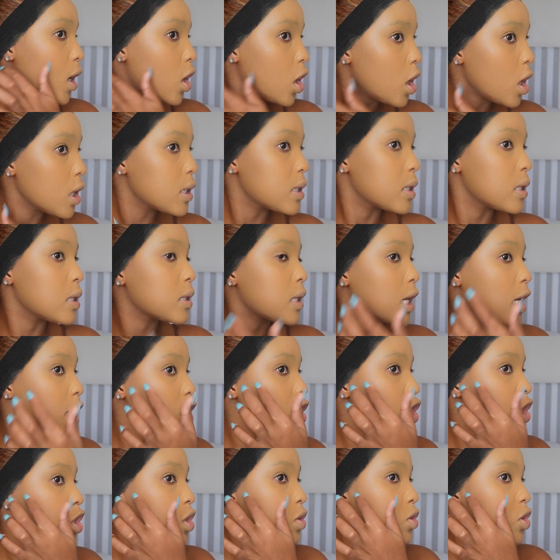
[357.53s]
classes, and
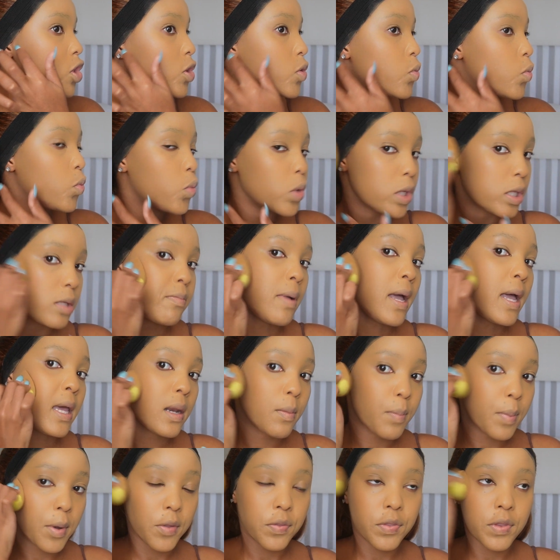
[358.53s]
she was mad
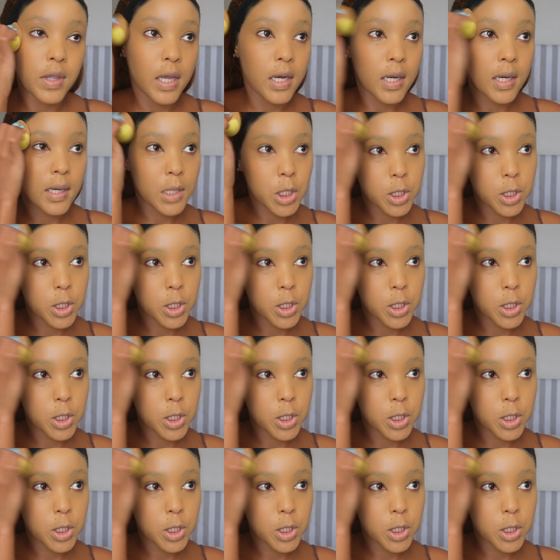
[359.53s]
about that.